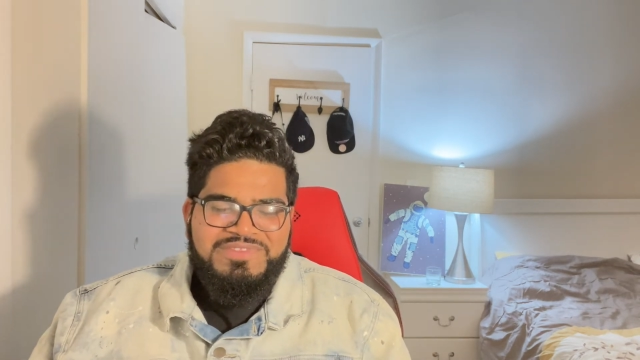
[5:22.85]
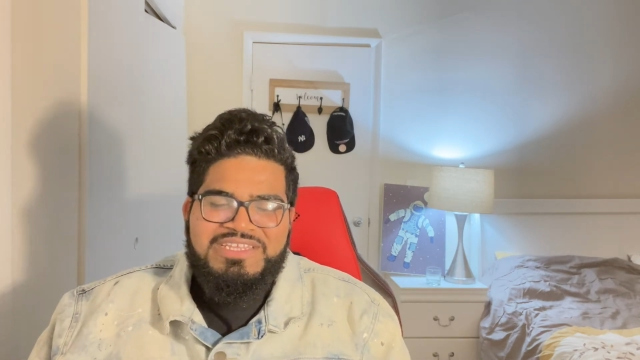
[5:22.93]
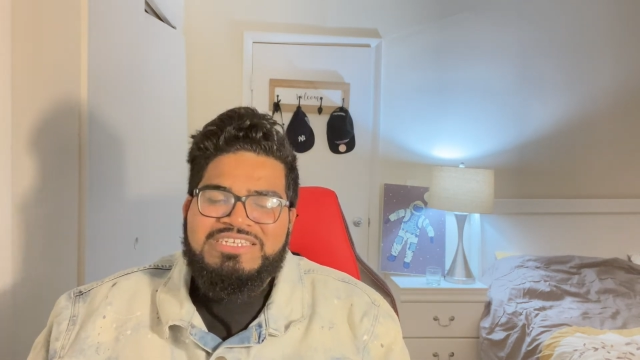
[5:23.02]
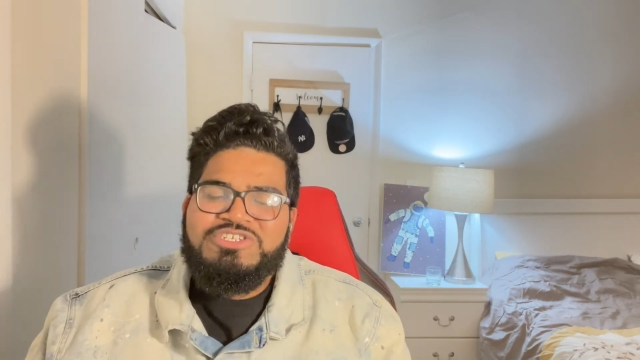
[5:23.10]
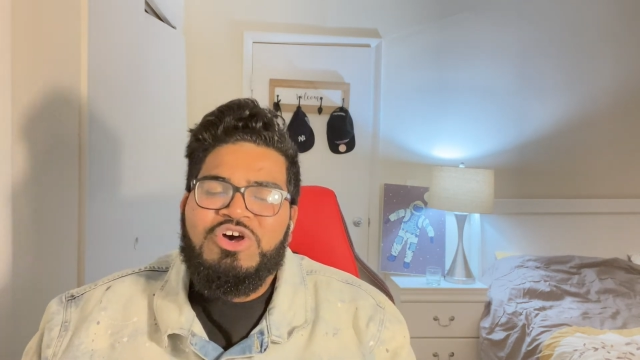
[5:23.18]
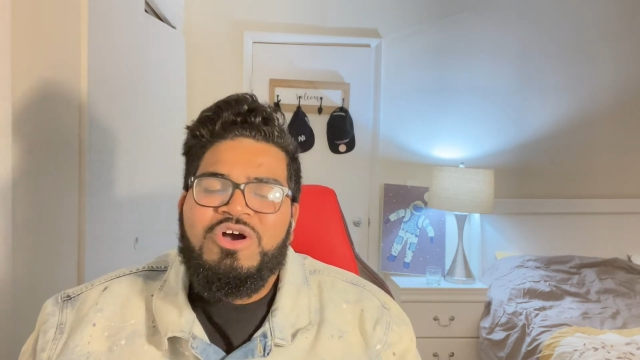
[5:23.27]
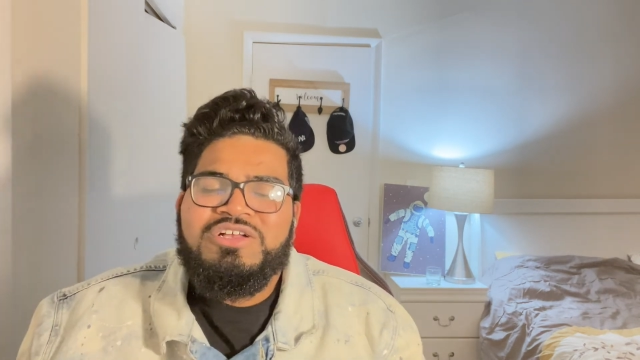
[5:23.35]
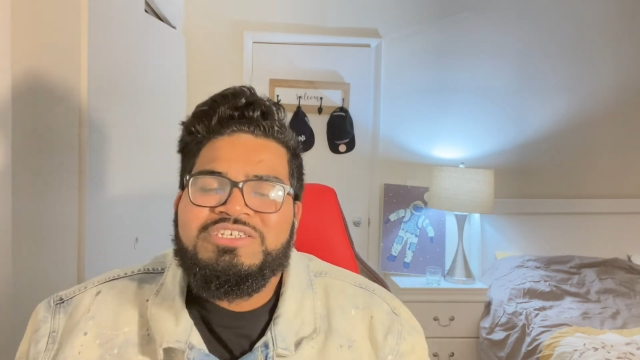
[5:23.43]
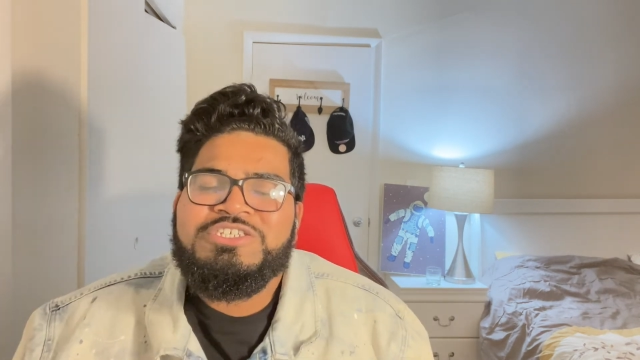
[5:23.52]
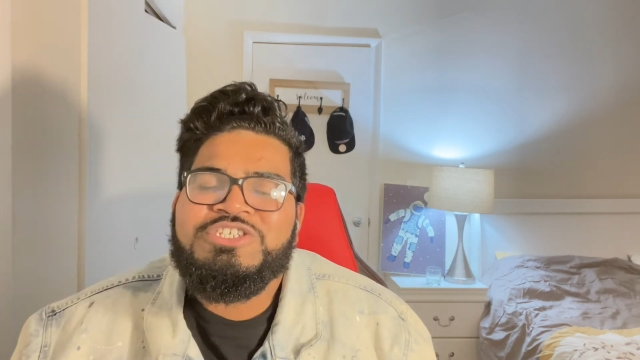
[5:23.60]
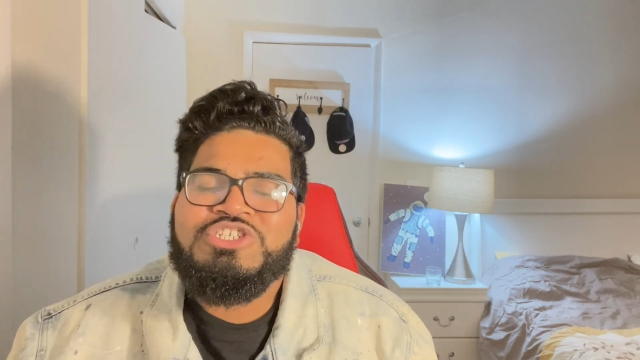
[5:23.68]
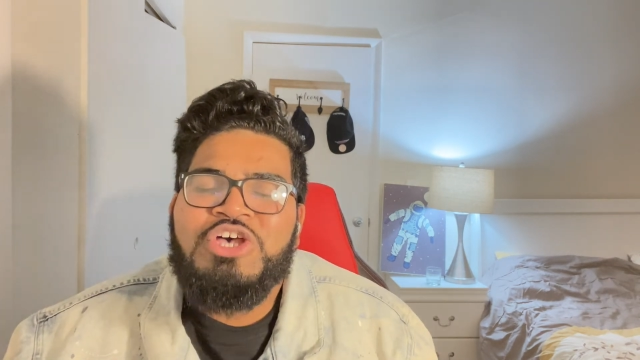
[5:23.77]
This song
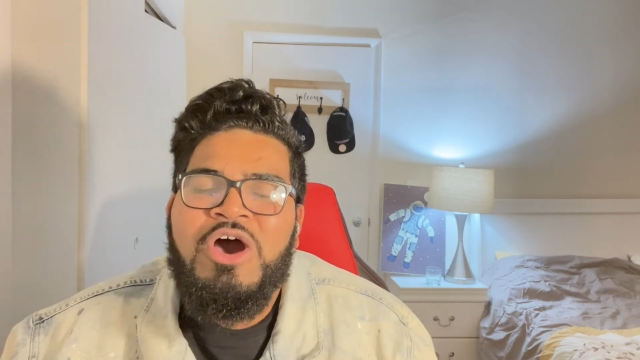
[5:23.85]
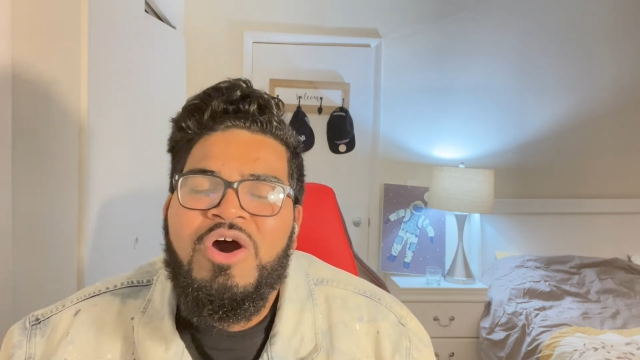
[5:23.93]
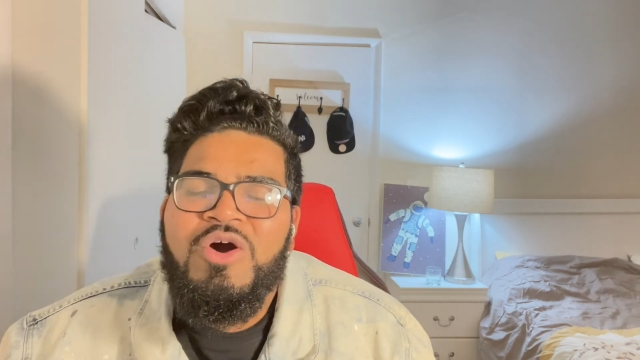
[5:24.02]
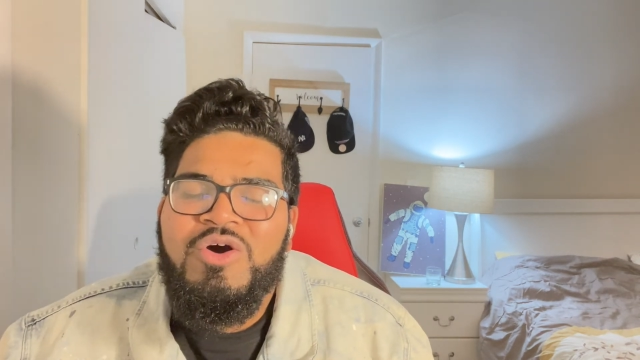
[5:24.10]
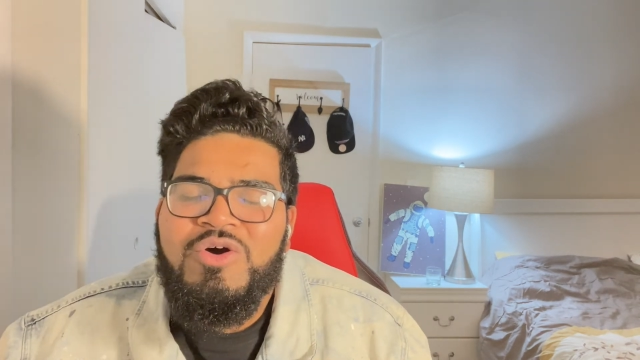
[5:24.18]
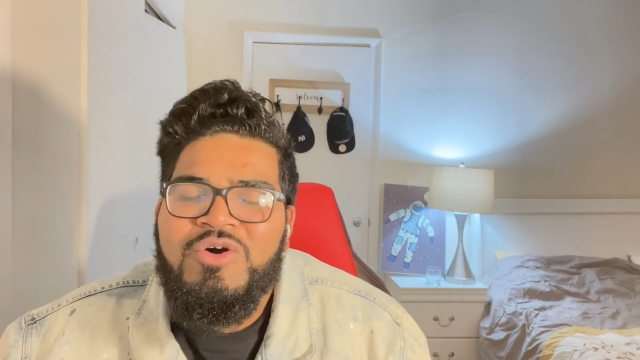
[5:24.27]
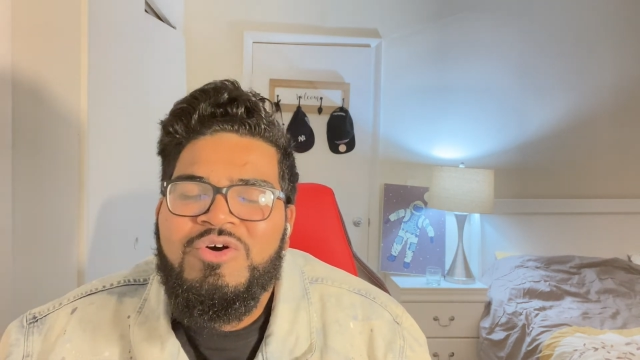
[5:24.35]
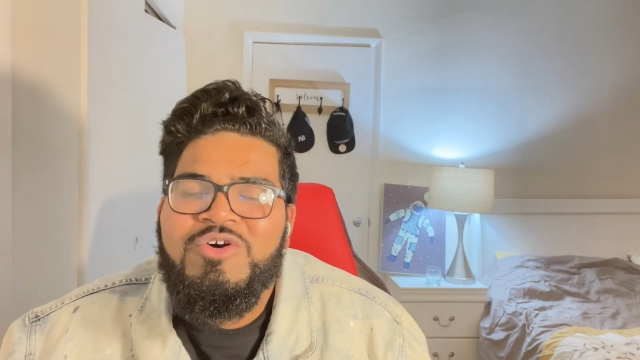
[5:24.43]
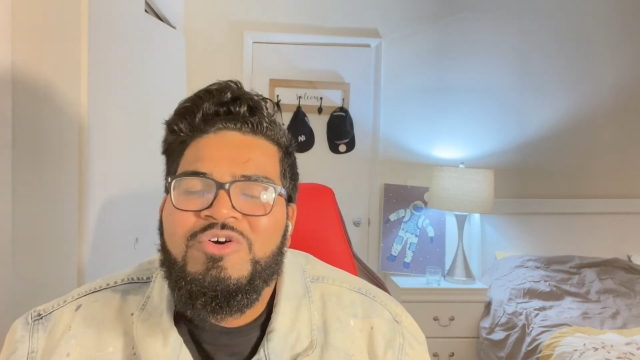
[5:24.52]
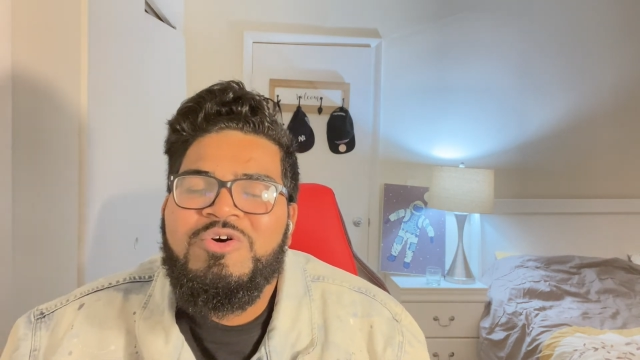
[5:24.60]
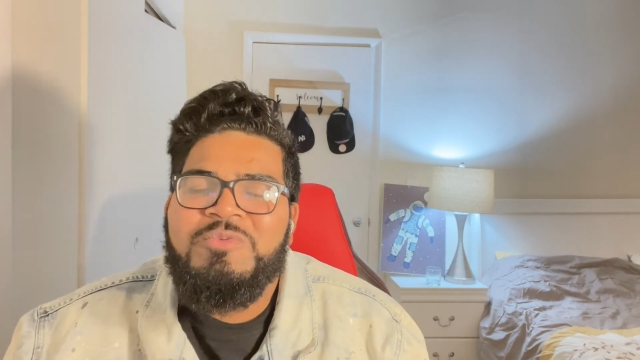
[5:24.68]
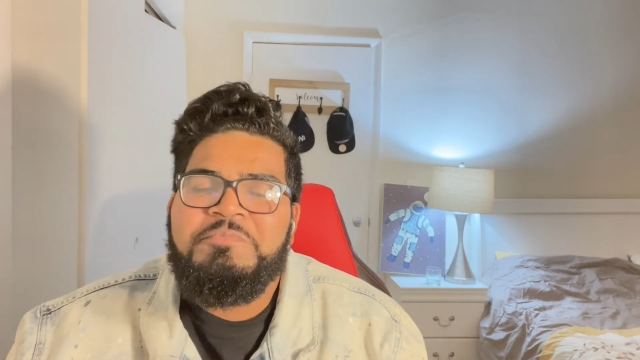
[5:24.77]
is
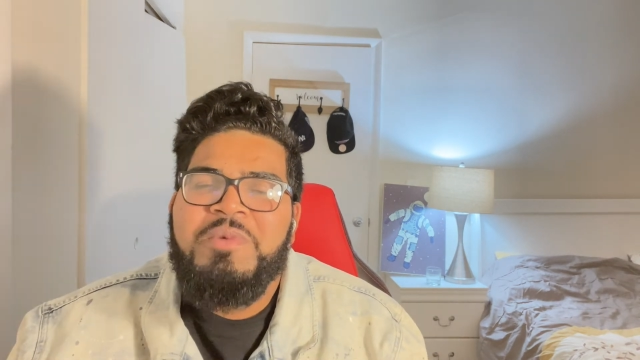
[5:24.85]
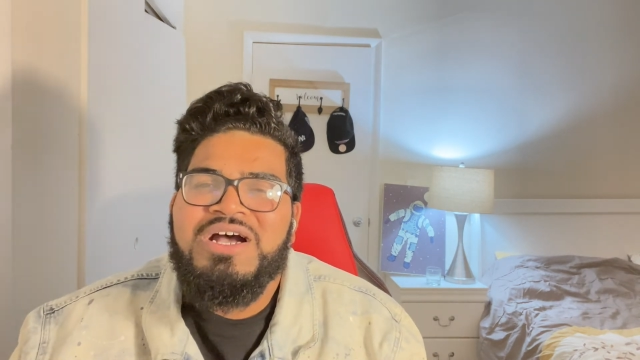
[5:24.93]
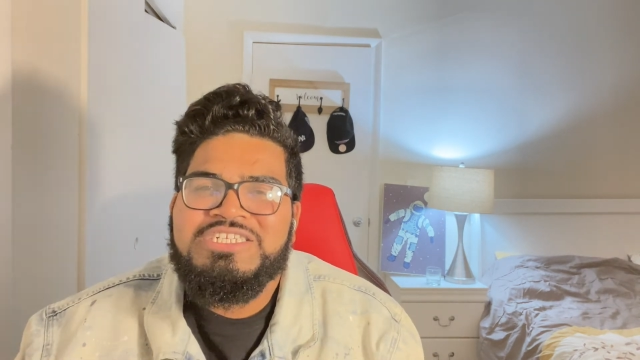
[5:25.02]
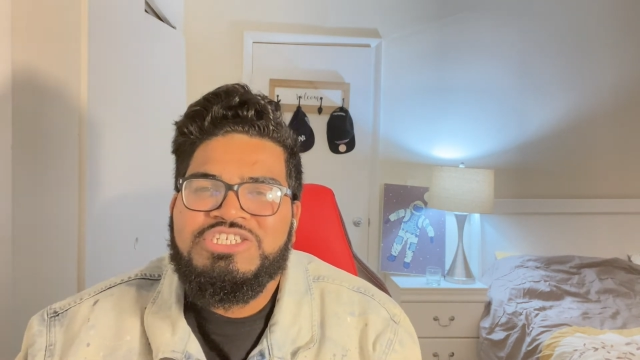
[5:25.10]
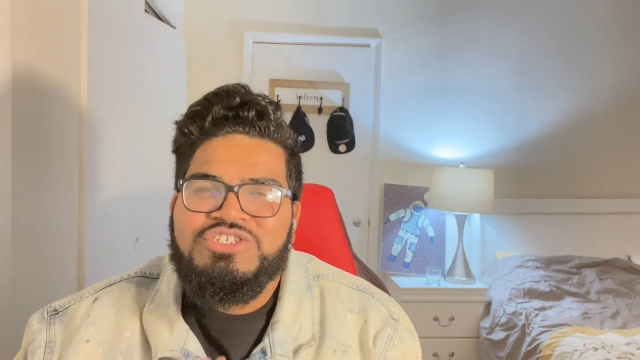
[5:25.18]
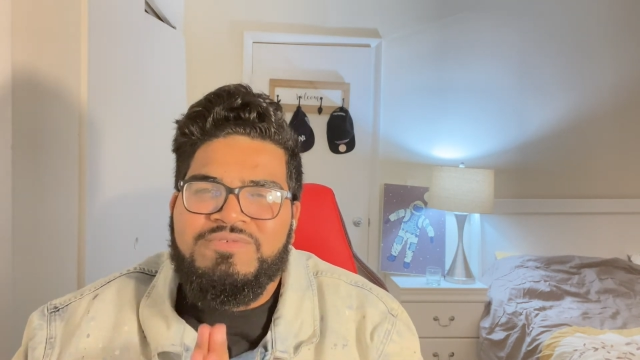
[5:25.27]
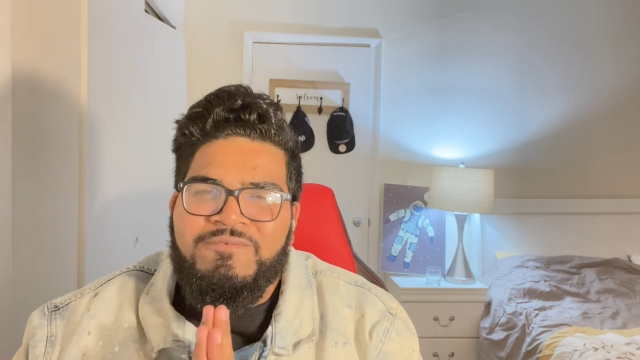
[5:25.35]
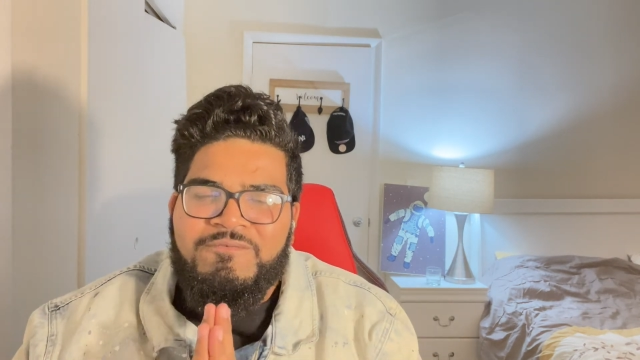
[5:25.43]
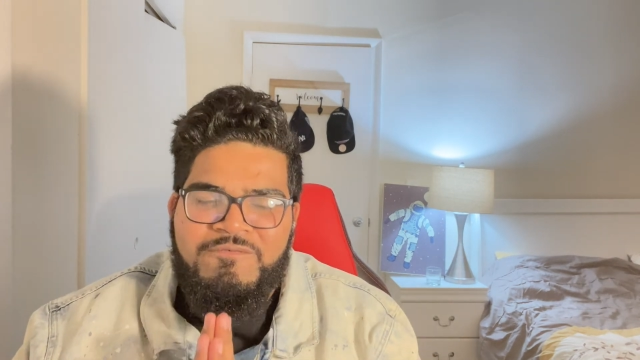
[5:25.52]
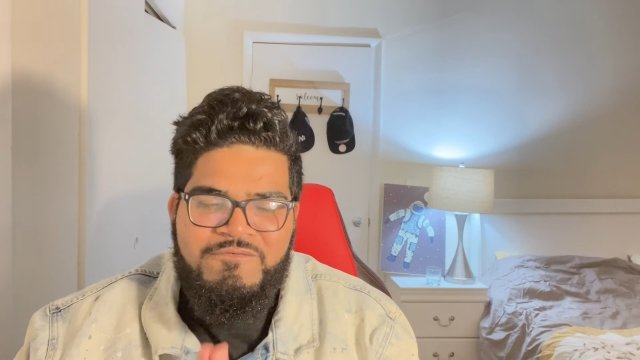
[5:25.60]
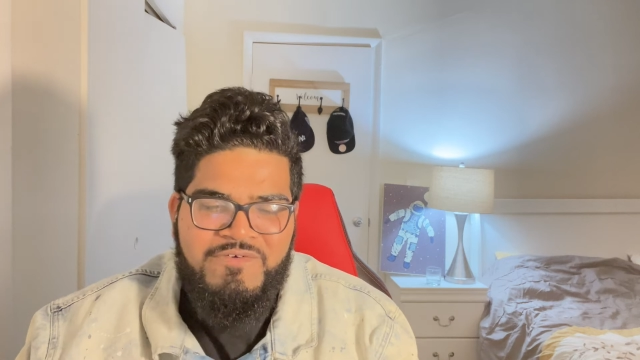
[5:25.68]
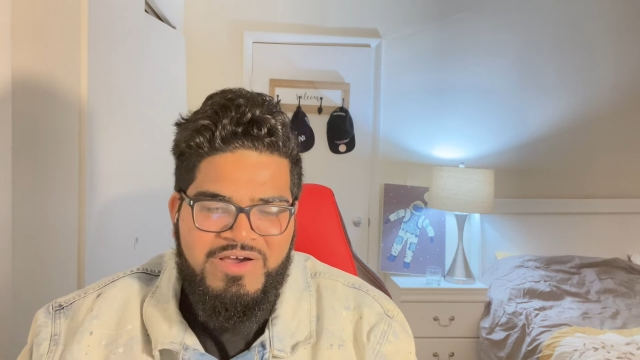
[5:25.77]
so much
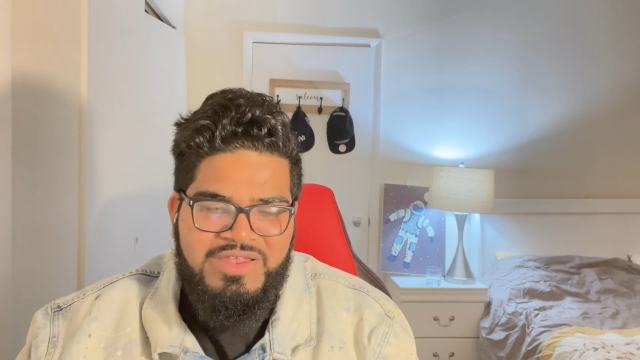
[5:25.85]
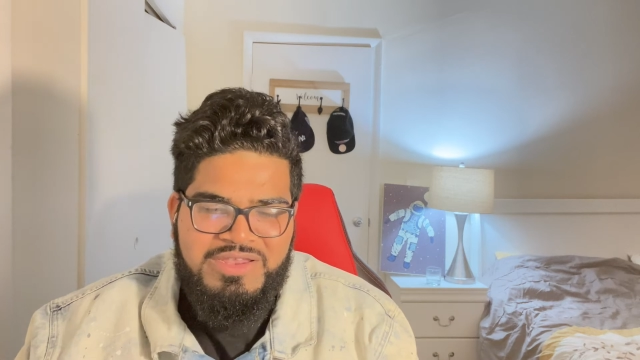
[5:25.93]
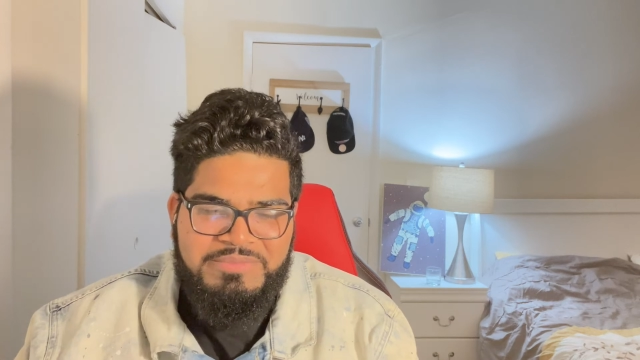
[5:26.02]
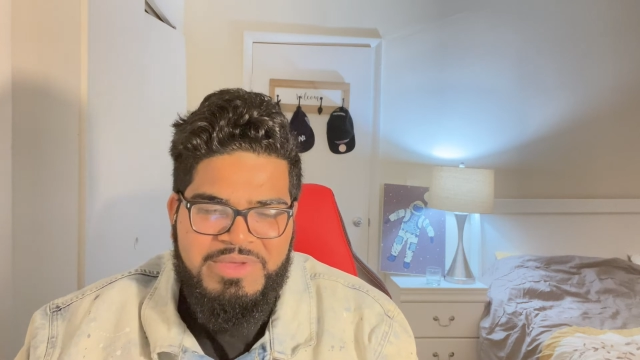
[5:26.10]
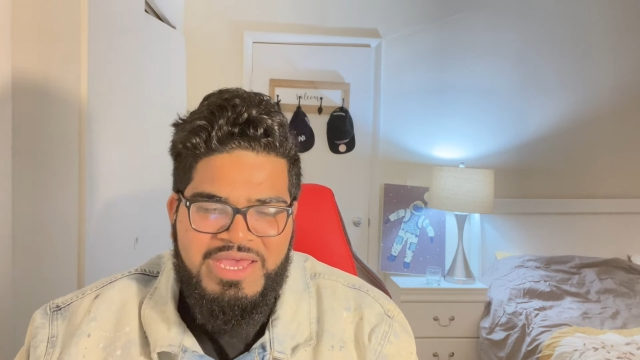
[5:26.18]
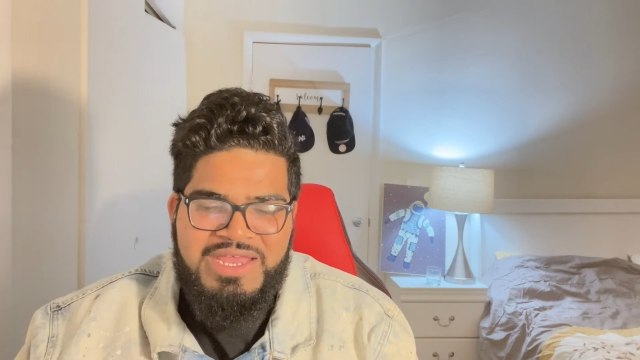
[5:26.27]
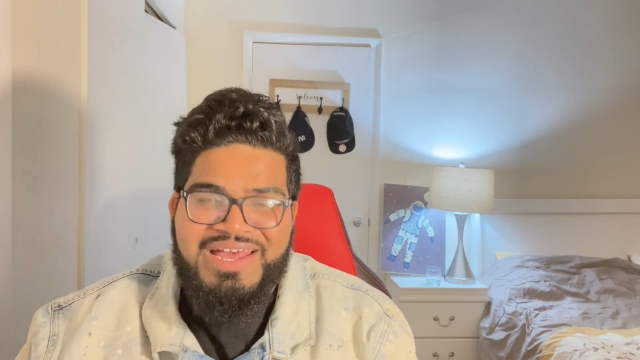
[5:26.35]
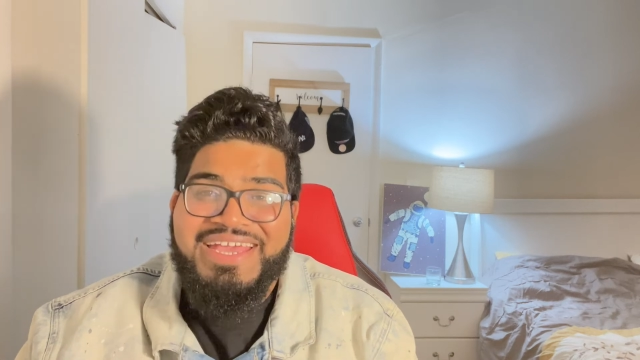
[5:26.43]
fun, man.